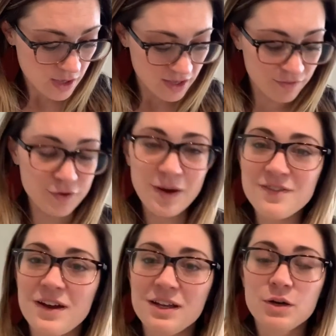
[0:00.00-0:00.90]
If you
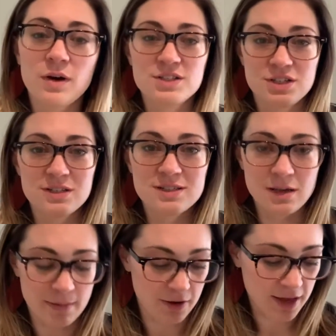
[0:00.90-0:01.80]
have any questions
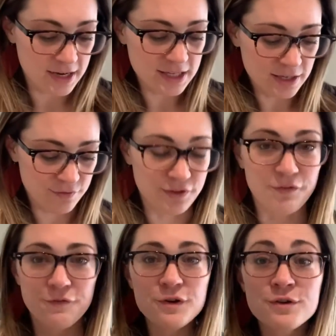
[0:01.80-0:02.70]
about any of the
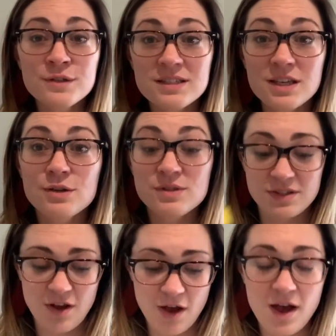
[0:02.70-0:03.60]
foods that you
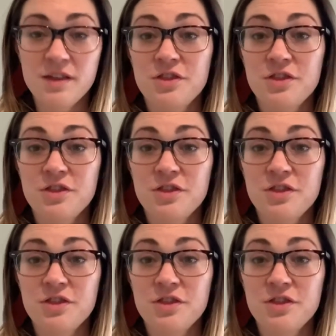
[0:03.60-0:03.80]
saw,